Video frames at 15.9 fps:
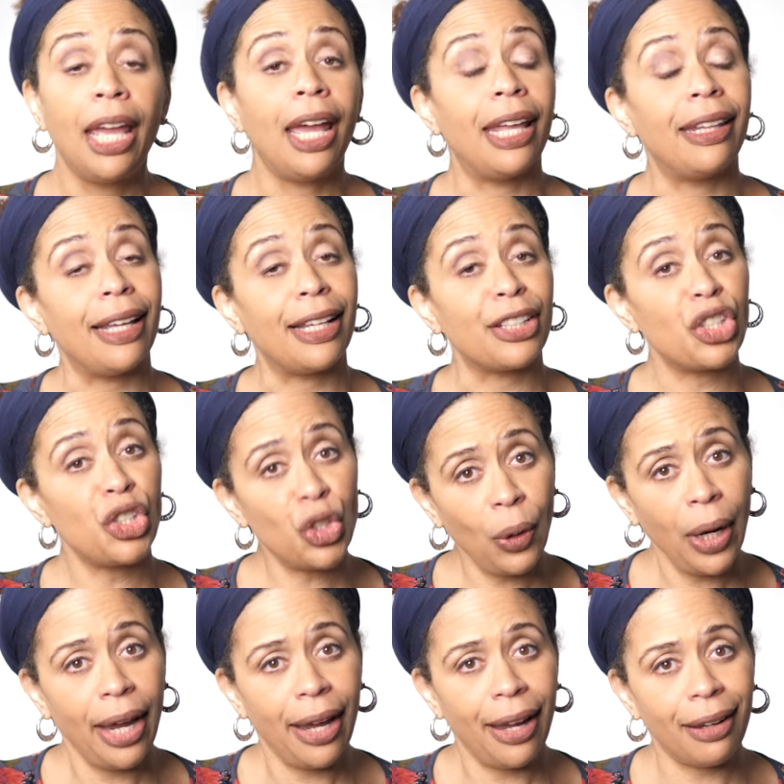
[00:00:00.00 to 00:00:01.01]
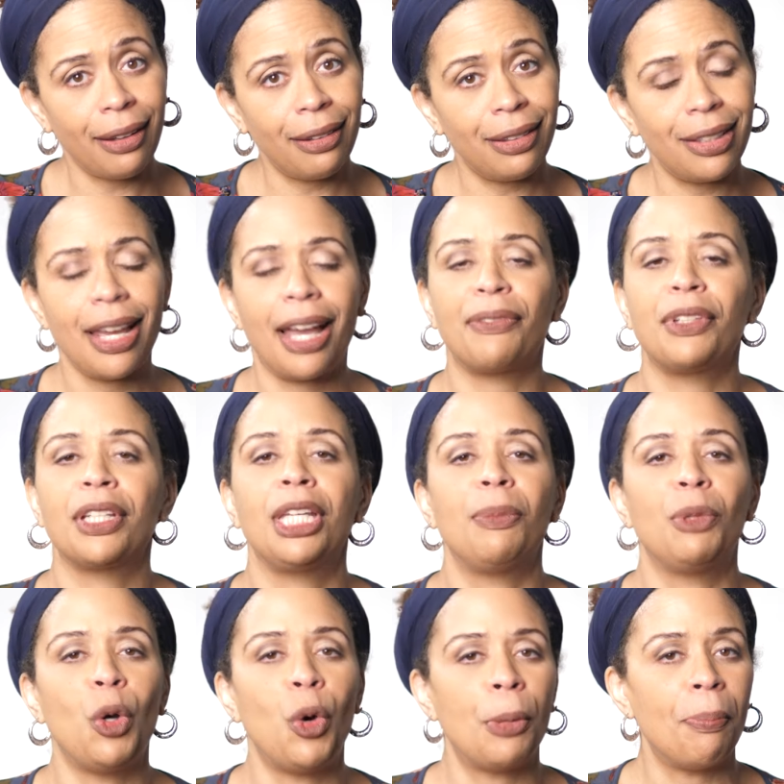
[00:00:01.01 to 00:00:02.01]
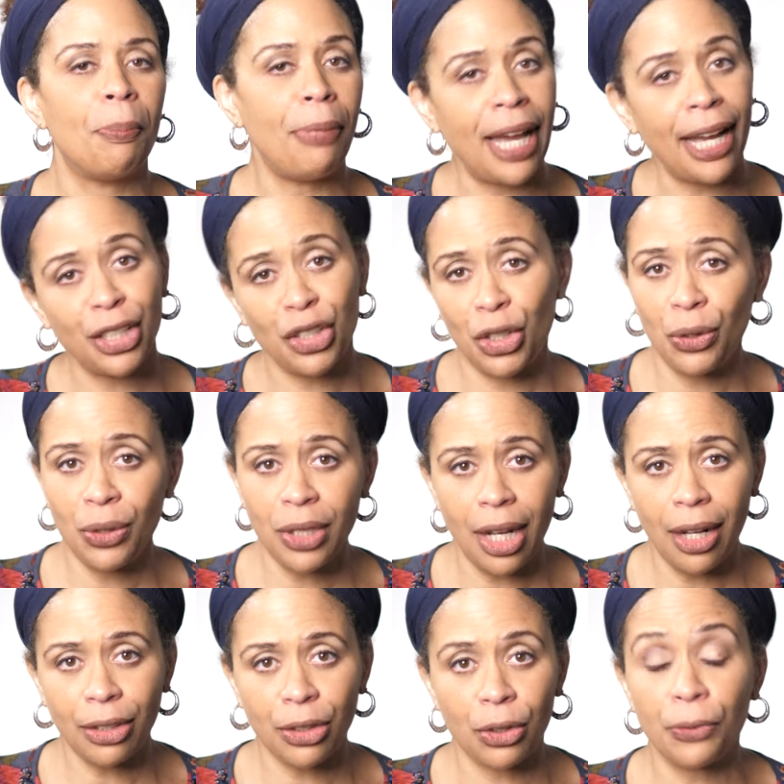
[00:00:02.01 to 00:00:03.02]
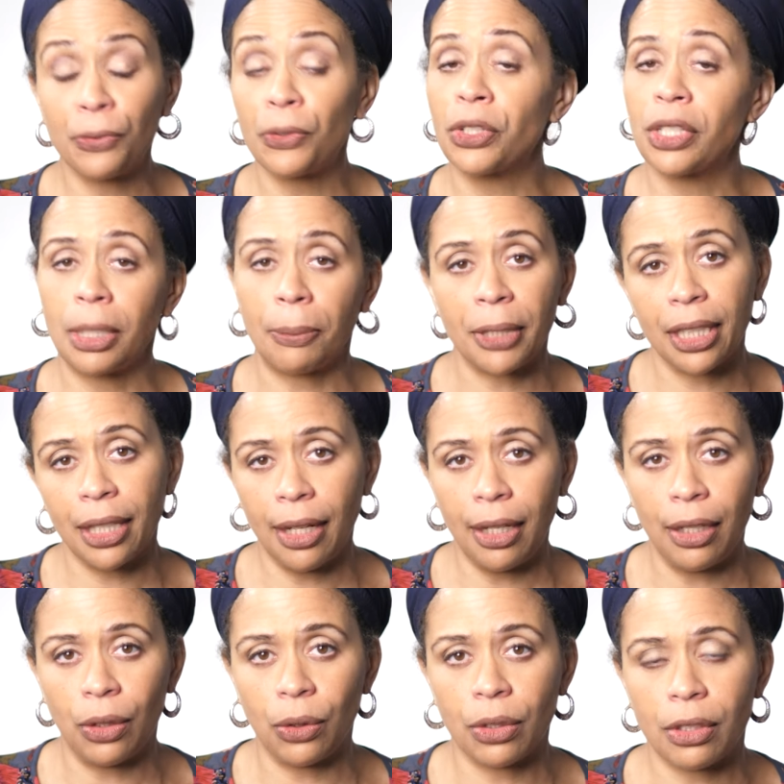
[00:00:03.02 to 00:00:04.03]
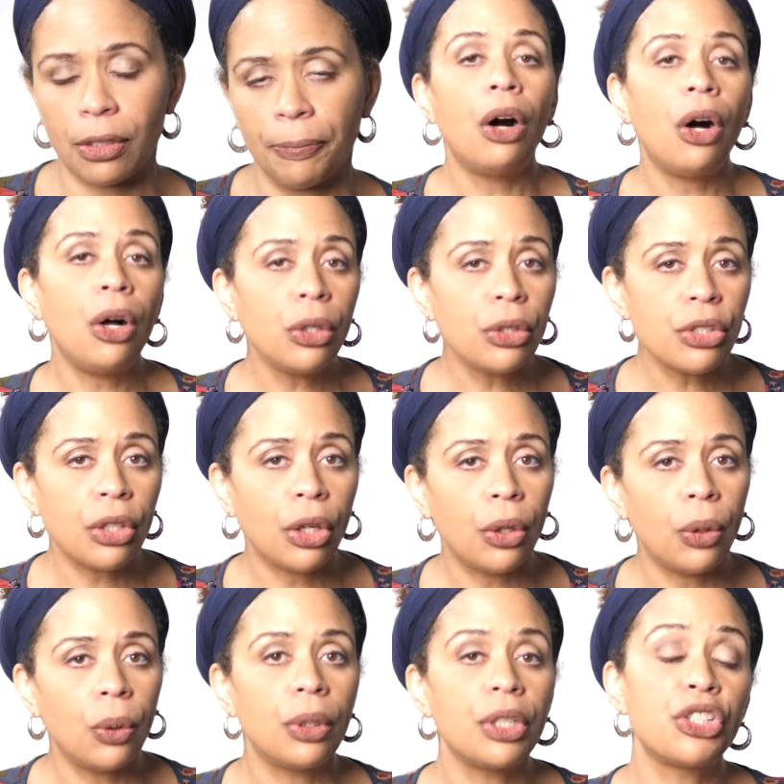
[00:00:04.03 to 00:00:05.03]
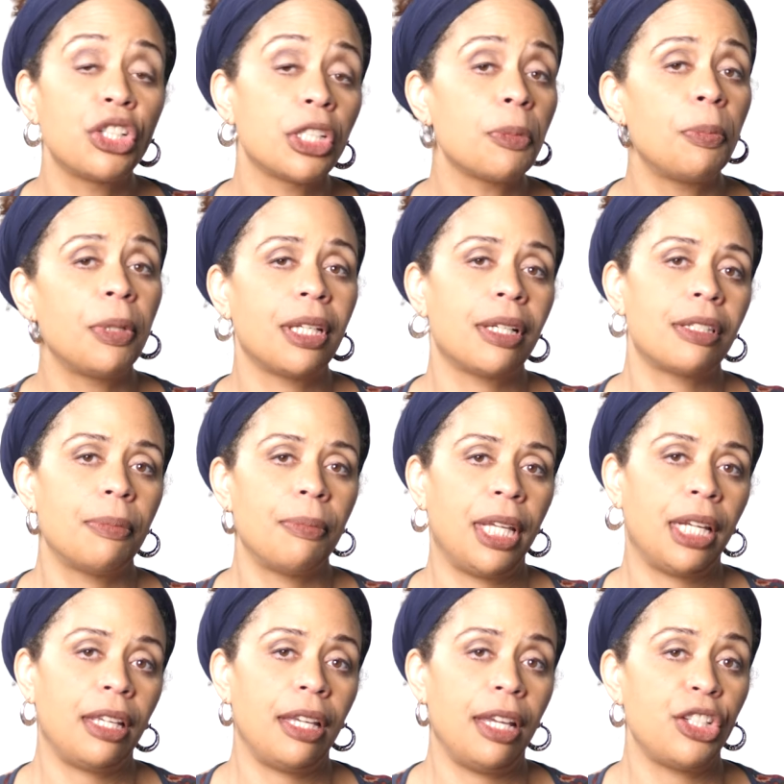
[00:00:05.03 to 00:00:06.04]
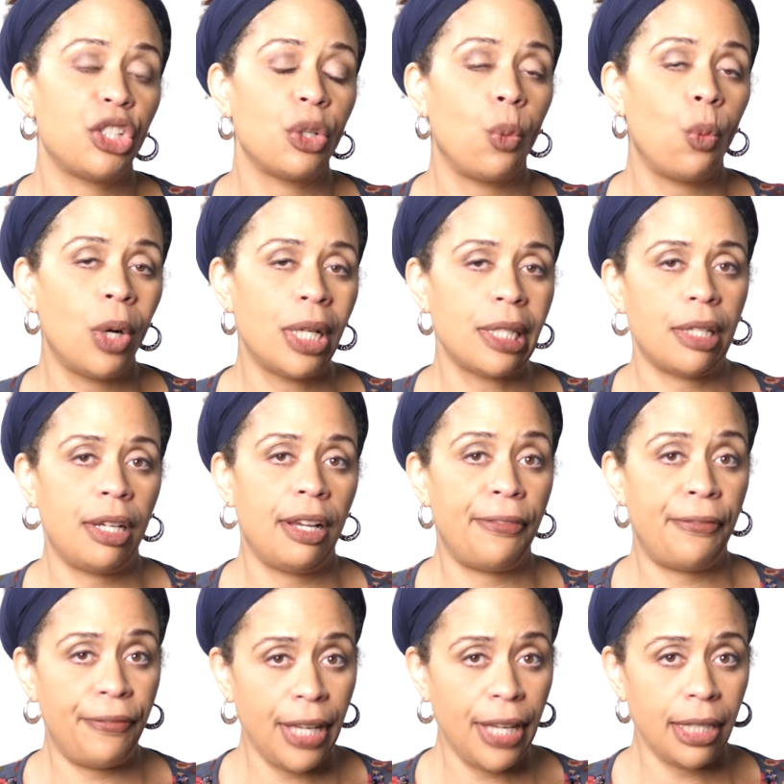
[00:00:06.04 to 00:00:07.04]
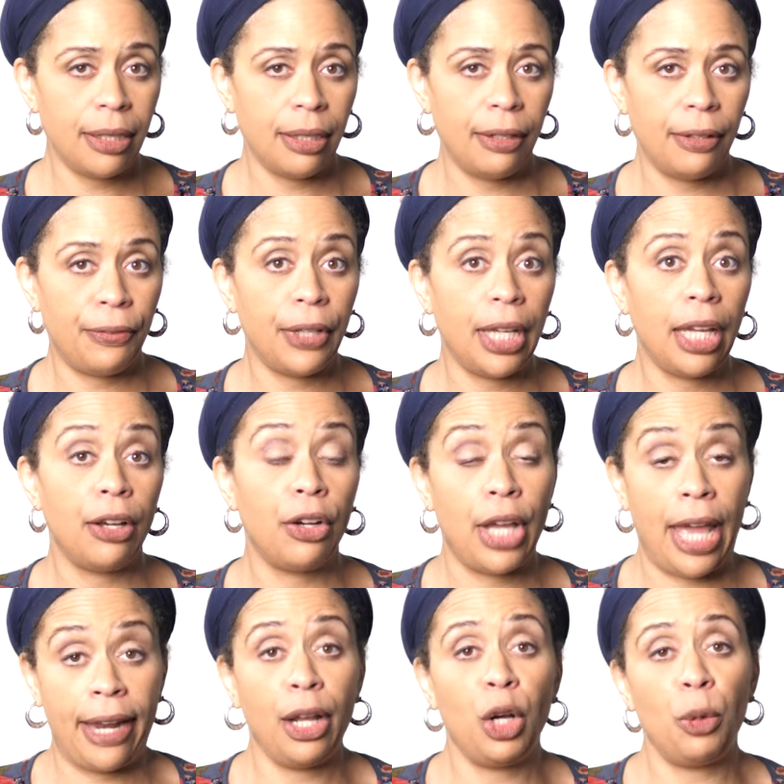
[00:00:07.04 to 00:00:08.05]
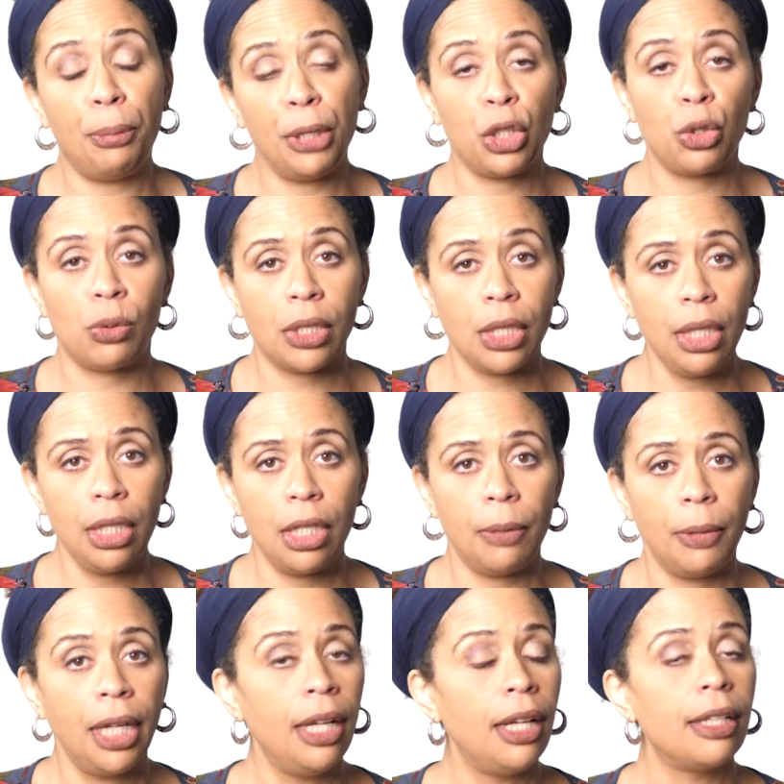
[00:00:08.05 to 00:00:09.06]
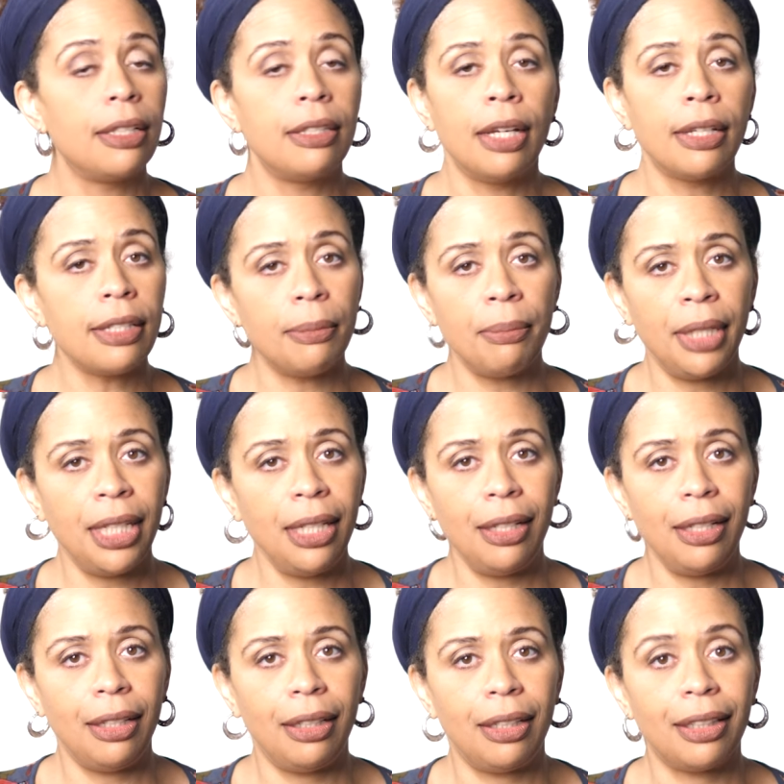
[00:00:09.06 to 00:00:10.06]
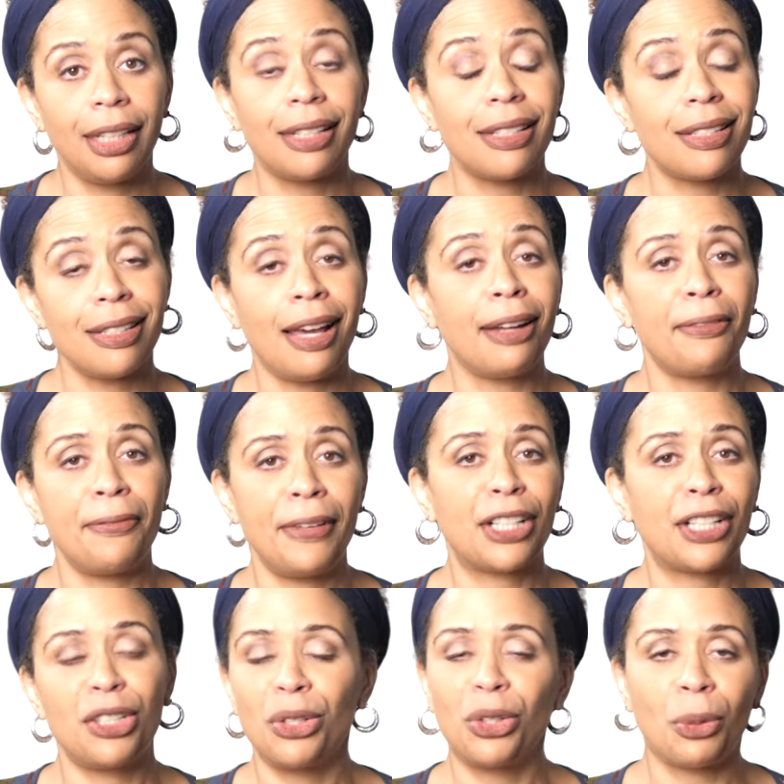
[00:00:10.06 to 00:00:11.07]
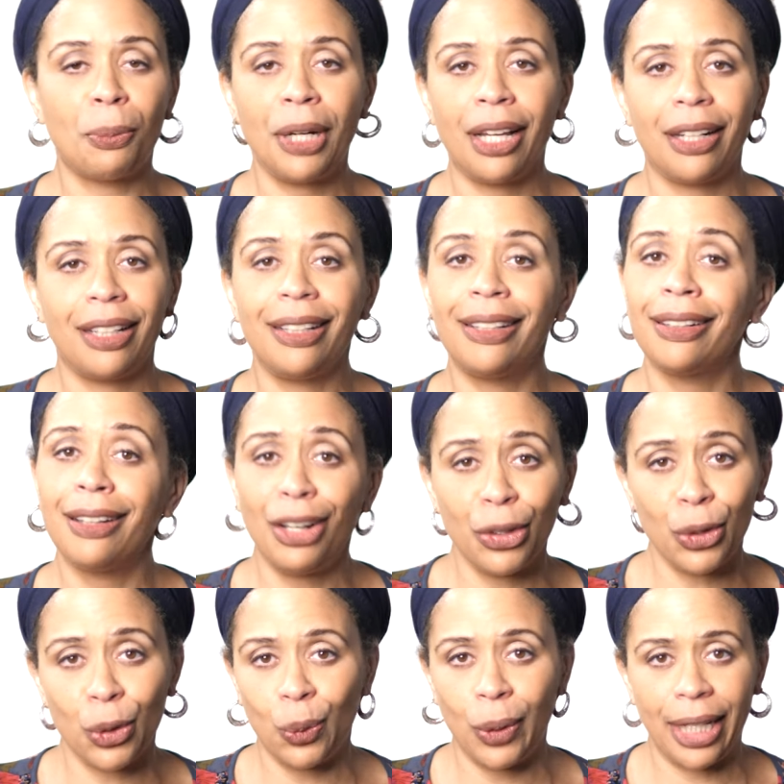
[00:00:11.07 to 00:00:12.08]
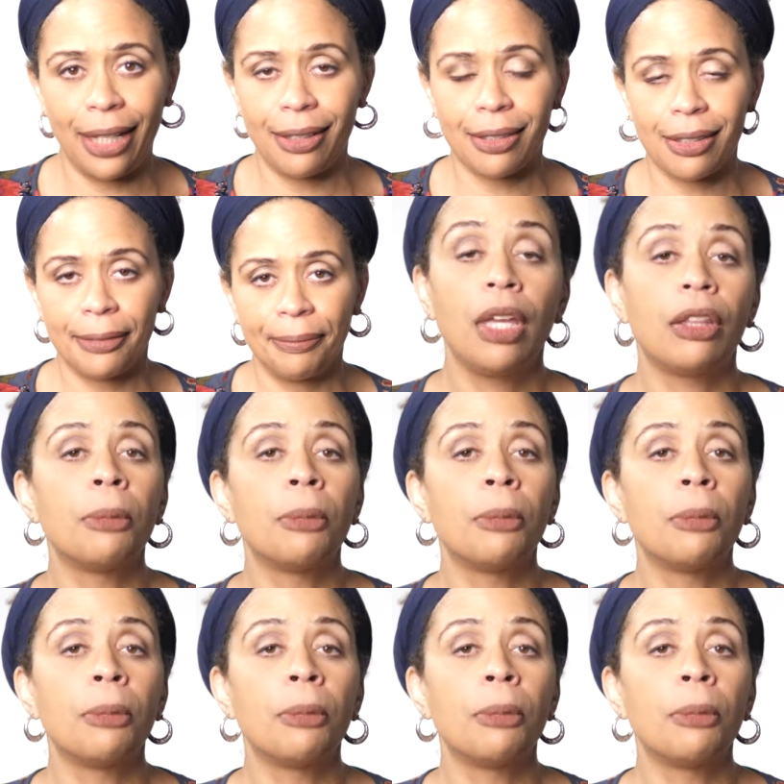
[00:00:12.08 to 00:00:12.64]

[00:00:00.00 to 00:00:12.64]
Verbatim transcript: And that's a drag to have to keep going back to your doctor for something else. Also, just because the medication wasn't effective at helping you sleep doesn't mean that it's not affecting your body in other ways.